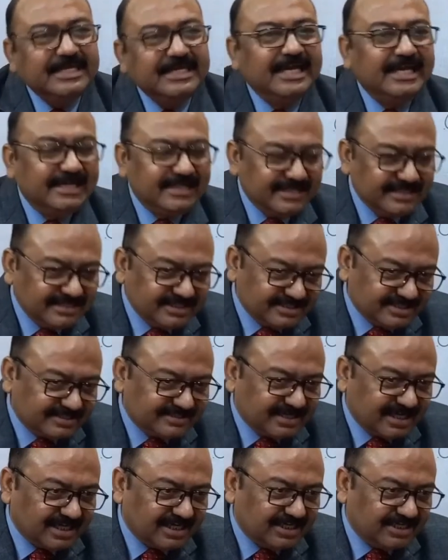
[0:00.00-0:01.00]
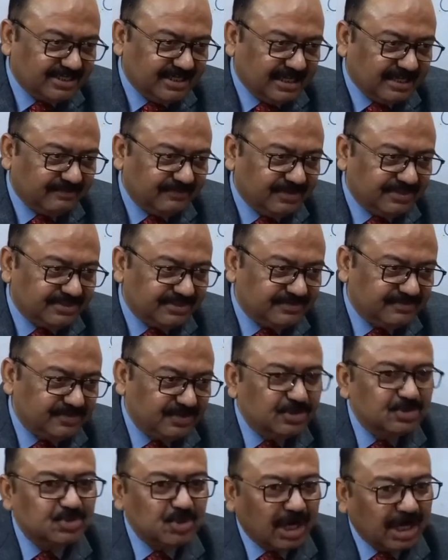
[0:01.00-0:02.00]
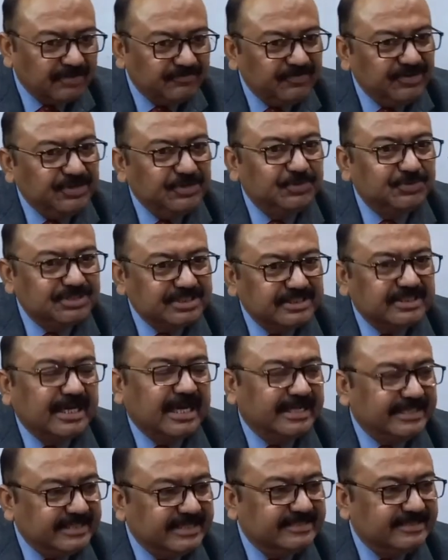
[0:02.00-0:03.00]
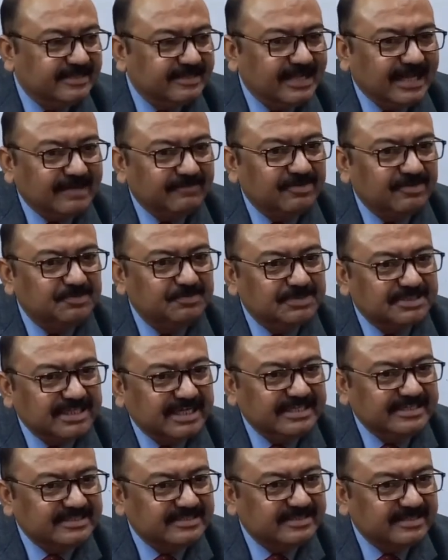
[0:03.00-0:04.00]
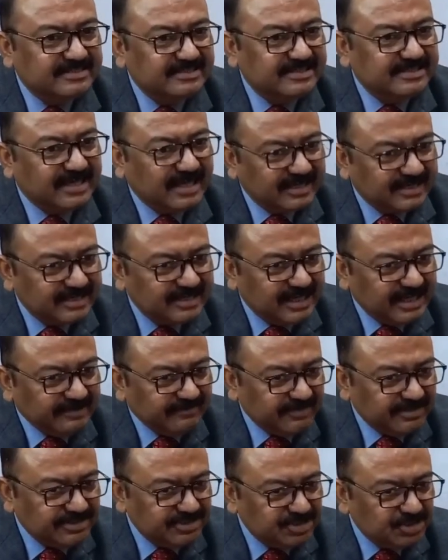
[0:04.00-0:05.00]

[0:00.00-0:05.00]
English is the target language. So are we using any other language besides the target language?